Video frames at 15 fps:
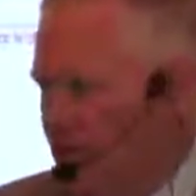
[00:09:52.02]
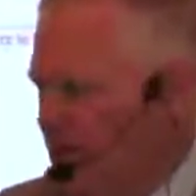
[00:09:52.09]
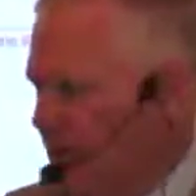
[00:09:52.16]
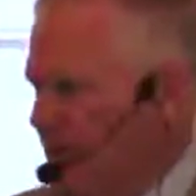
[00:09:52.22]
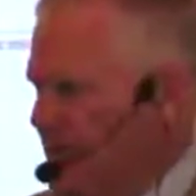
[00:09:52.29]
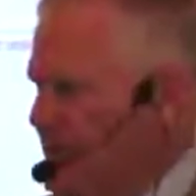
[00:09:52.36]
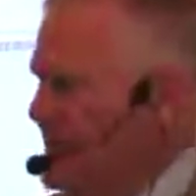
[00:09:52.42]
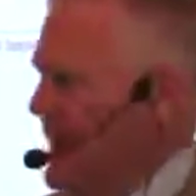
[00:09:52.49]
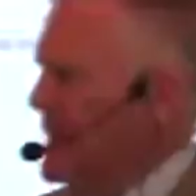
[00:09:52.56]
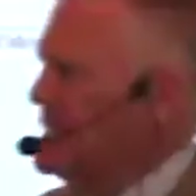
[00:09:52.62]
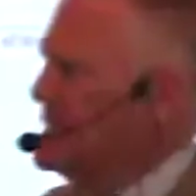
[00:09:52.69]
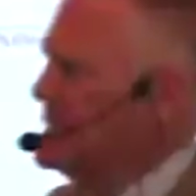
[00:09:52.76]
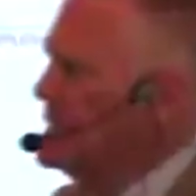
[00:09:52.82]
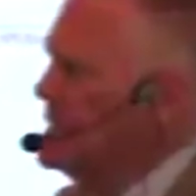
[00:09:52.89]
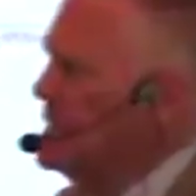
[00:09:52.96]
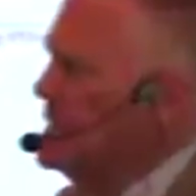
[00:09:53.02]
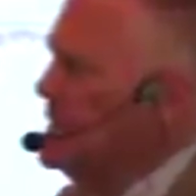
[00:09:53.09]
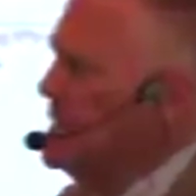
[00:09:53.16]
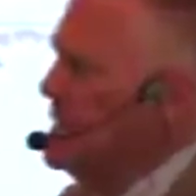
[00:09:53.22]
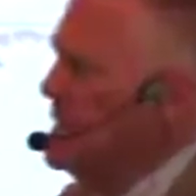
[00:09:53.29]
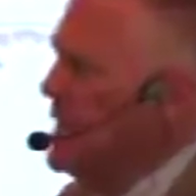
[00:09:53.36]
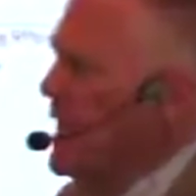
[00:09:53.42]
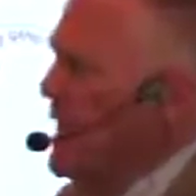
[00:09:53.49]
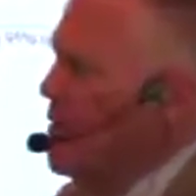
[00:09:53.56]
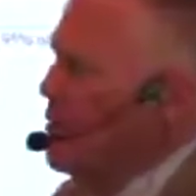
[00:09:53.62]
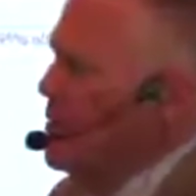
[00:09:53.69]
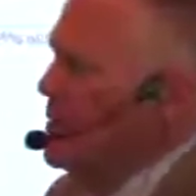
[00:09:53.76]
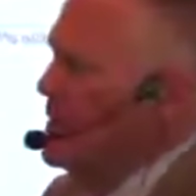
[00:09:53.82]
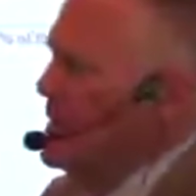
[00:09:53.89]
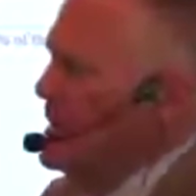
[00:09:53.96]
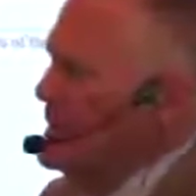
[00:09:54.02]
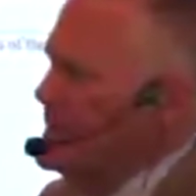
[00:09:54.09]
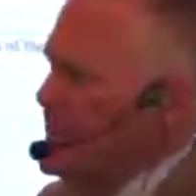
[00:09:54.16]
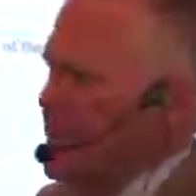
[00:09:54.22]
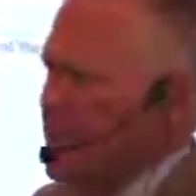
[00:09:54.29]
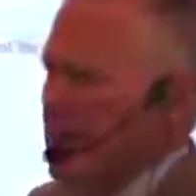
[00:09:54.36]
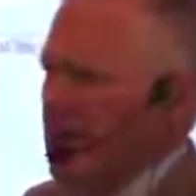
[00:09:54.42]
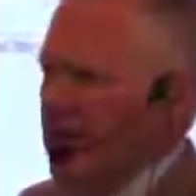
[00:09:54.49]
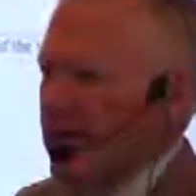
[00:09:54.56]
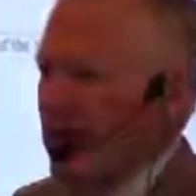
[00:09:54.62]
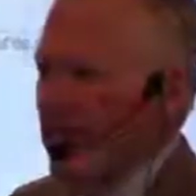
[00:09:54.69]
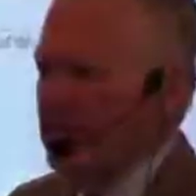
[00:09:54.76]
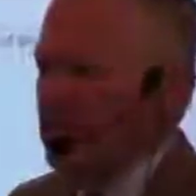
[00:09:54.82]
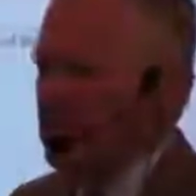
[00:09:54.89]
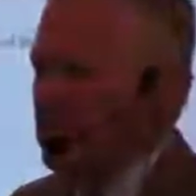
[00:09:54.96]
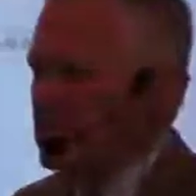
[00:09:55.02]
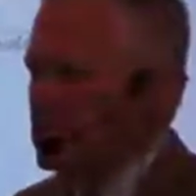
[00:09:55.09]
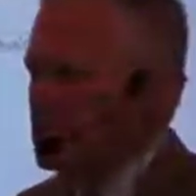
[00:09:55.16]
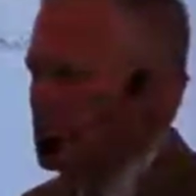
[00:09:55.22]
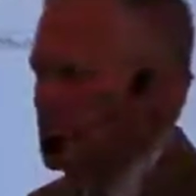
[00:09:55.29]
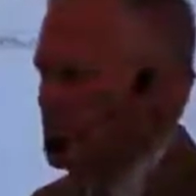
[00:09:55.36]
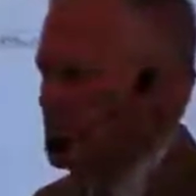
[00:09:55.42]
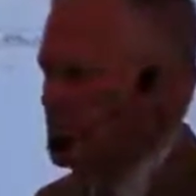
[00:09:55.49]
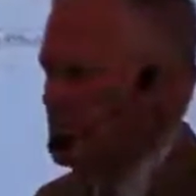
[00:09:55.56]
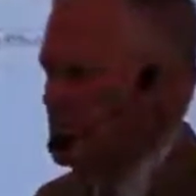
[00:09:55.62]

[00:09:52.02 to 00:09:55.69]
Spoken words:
Or are we going to test? How are we going to get data on absences?